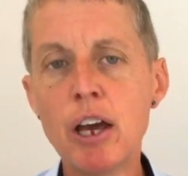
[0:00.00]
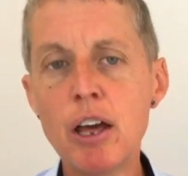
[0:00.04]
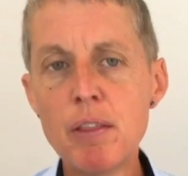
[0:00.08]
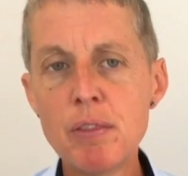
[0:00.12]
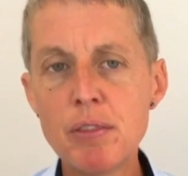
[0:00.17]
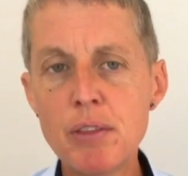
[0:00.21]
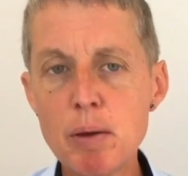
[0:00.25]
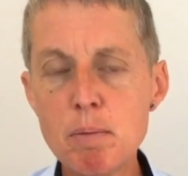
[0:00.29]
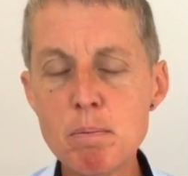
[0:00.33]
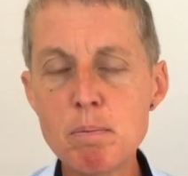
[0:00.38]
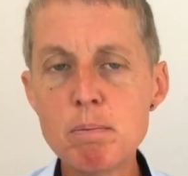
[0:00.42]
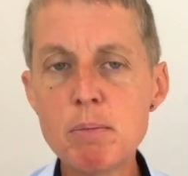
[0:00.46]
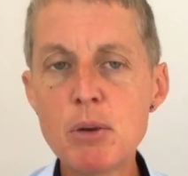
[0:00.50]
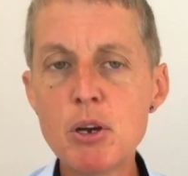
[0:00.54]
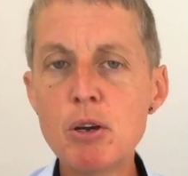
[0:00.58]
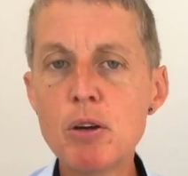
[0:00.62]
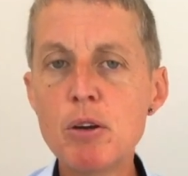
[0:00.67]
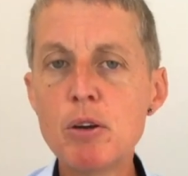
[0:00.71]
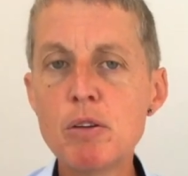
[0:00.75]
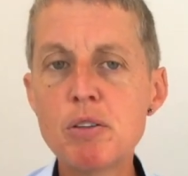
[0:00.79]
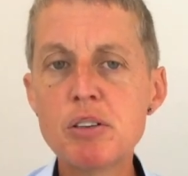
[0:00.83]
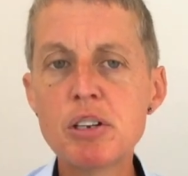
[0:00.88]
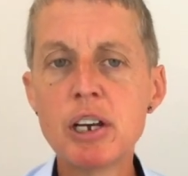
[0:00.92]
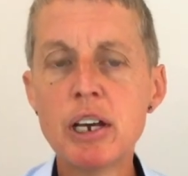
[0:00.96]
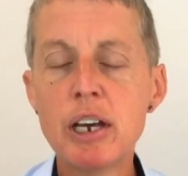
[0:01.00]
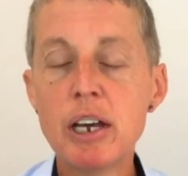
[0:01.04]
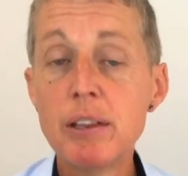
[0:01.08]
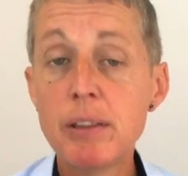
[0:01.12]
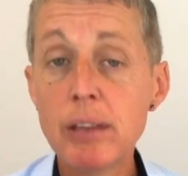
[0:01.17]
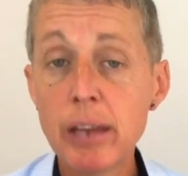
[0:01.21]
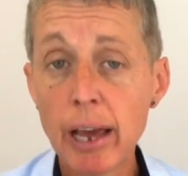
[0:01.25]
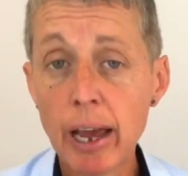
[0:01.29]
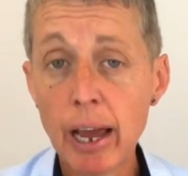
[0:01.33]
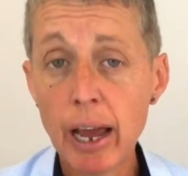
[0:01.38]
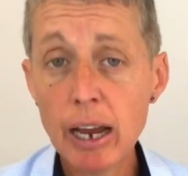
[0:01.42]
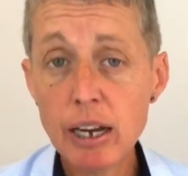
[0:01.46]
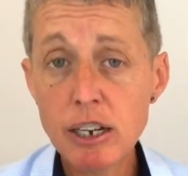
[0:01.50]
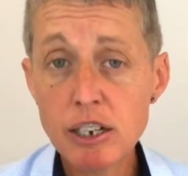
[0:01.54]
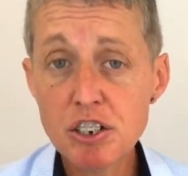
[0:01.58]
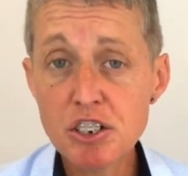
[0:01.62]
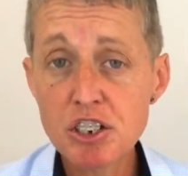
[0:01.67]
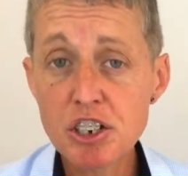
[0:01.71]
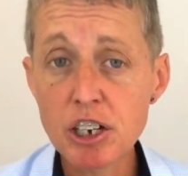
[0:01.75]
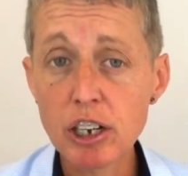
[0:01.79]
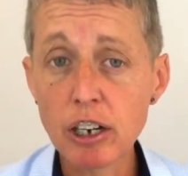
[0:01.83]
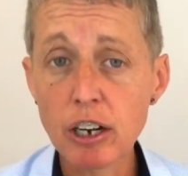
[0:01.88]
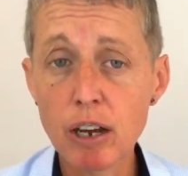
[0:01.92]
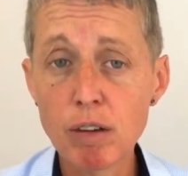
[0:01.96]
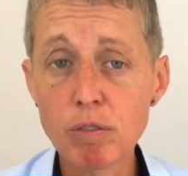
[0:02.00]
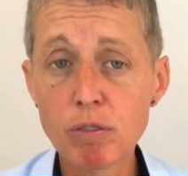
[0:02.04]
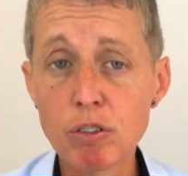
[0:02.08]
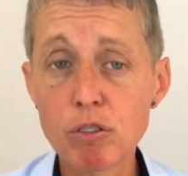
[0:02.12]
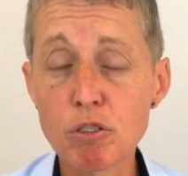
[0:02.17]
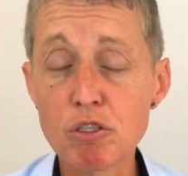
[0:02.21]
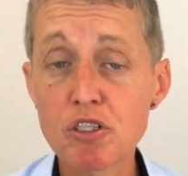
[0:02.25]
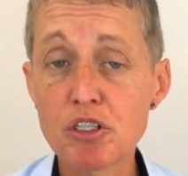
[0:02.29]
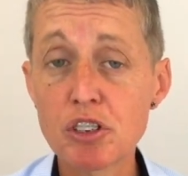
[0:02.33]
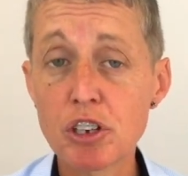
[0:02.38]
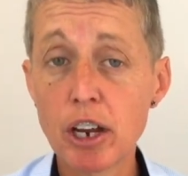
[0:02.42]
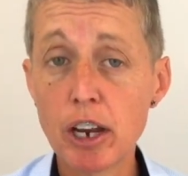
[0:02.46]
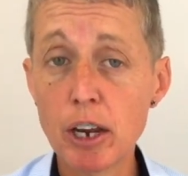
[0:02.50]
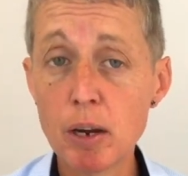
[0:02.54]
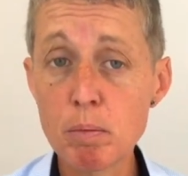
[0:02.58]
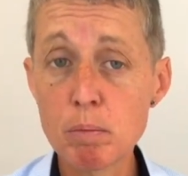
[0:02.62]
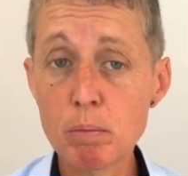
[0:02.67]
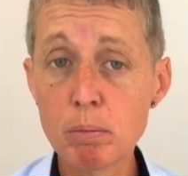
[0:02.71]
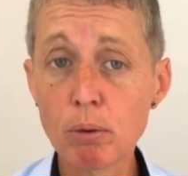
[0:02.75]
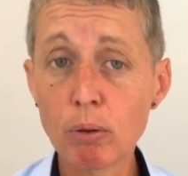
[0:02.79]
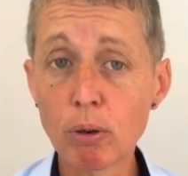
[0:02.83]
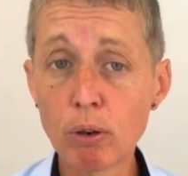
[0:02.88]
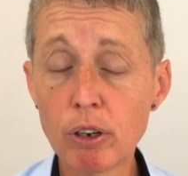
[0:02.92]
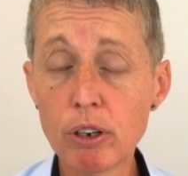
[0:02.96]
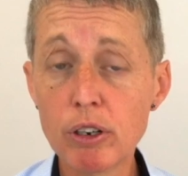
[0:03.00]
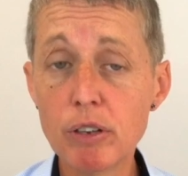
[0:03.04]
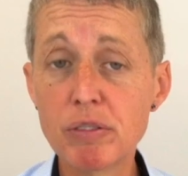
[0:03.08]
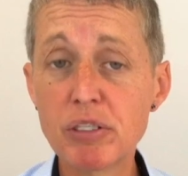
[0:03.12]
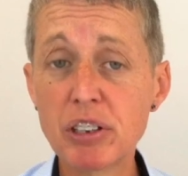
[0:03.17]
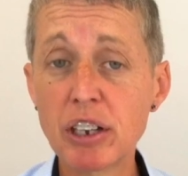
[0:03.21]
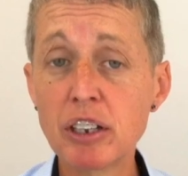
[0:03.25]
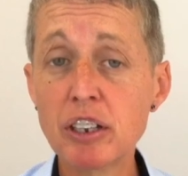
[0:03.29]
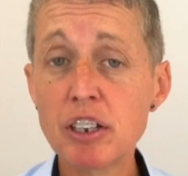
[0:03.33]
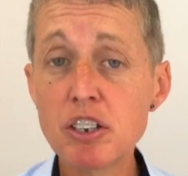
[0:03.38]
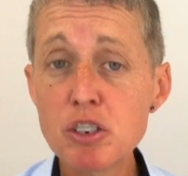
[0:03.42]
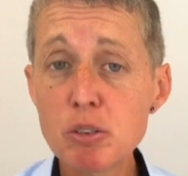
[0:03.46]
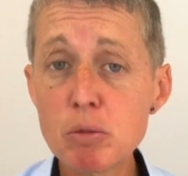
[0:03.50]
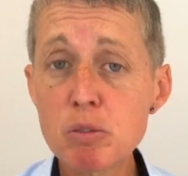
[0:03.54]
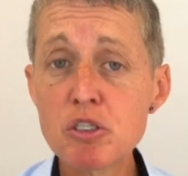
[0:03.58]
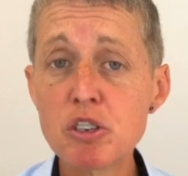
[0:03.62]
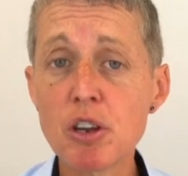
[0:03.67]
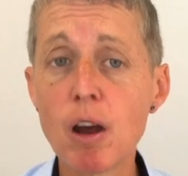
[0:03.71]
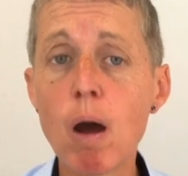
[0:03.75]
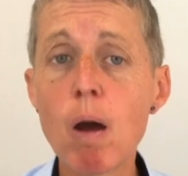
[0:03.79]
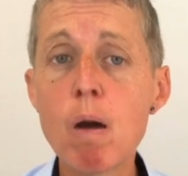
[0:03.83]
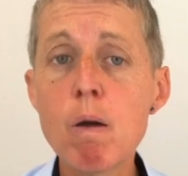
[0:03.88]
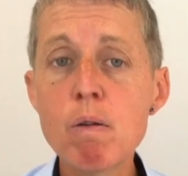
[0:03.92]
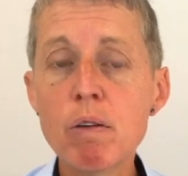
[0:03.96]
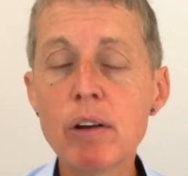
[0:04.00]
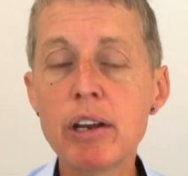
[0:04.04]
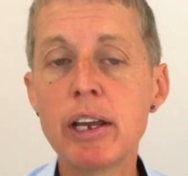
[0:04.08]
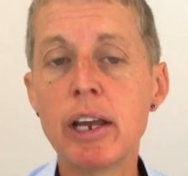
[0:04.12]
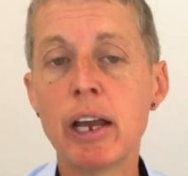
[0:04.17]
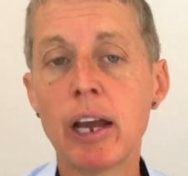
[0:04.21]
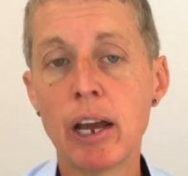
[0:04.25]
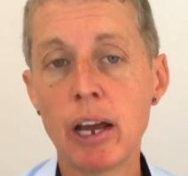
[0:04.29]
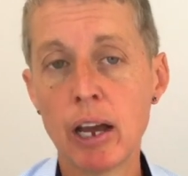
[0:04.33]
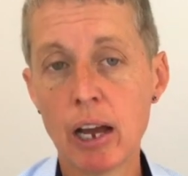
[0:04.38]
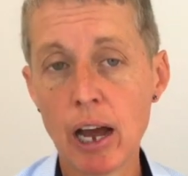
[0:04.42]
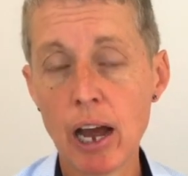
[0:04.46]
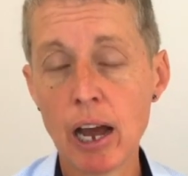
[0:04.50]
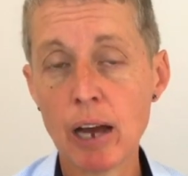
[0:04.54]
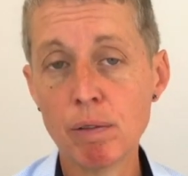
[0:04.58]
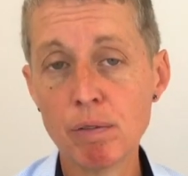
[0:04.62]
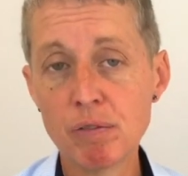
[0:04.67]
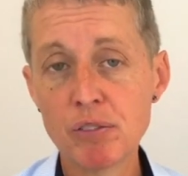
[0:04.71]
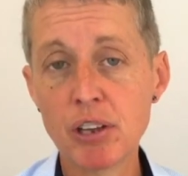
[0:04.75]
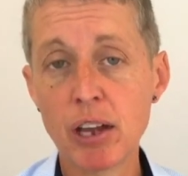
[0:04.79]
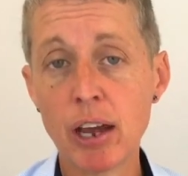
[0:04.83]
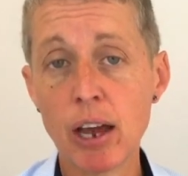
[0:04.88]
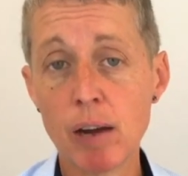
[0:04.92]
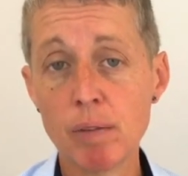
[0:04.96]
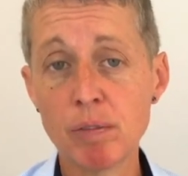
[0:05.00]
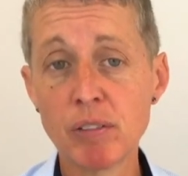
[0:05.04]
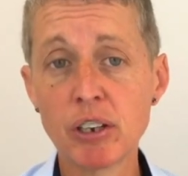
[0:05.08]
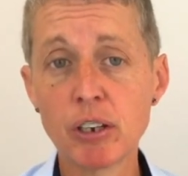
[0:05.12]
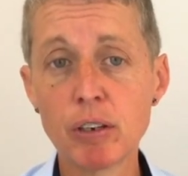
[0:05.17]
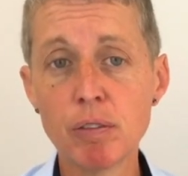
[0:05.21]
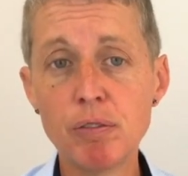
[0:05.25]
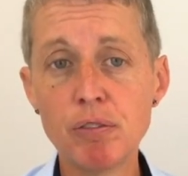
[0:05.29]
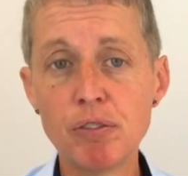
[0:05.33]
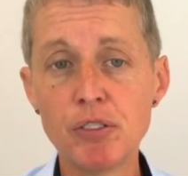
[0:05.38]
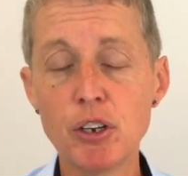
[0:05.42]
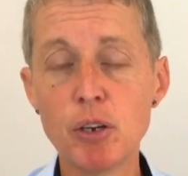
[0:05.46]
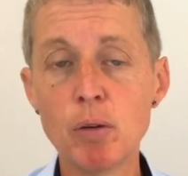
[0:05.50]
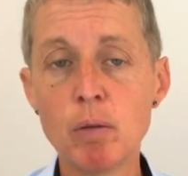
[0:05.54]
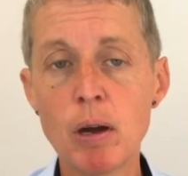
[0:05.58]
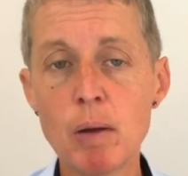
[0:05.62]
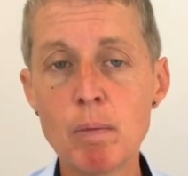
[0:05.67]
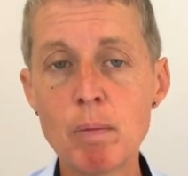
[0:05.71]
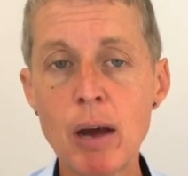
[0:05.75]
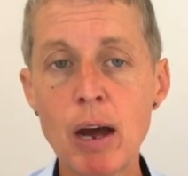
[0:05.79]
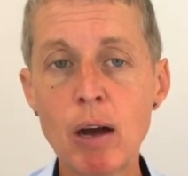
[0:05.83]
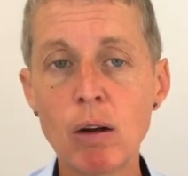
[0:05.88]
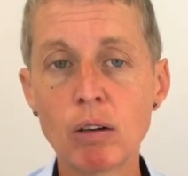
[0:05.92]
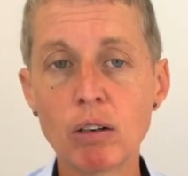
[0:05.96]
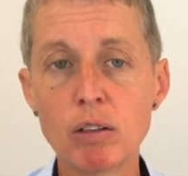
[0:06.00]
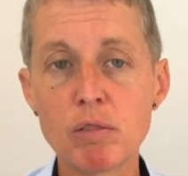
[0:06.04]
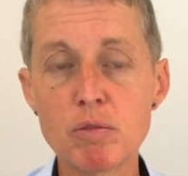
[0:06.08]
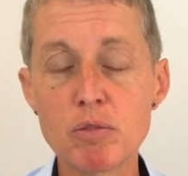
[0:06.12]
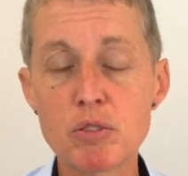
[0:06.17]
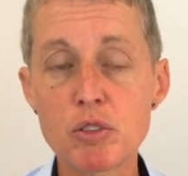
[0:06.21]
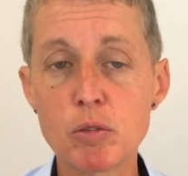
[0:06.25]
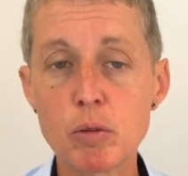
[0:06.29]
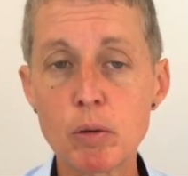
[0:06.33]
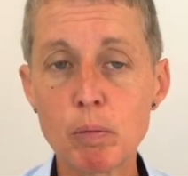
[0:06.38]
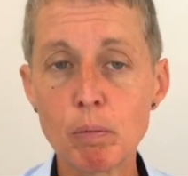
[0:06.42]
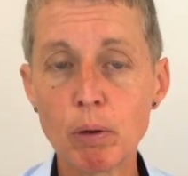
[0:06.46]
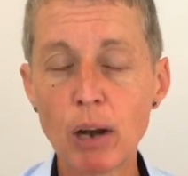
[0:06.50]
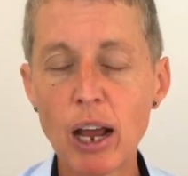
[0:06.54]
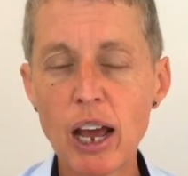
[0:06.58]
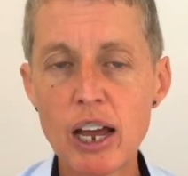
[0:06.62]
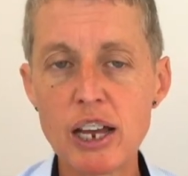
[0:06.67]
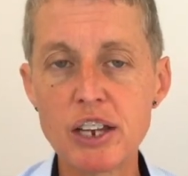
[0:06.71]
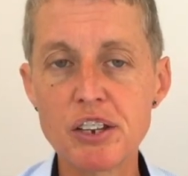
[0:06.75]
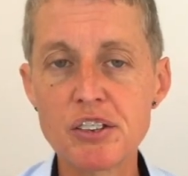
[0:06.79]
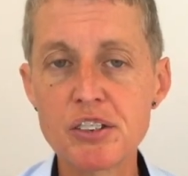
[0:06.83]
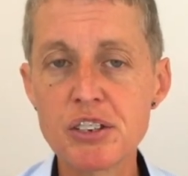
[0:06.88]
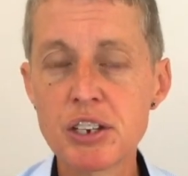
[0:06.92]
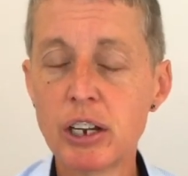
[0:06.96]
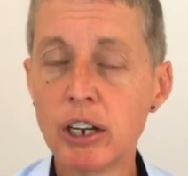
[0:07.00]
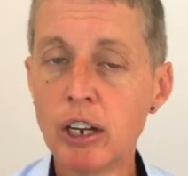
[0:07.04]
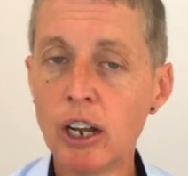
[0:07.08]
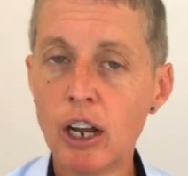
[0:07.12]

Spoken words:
their mood, their energy levels improved. And this was only after having a few amalgams replaced.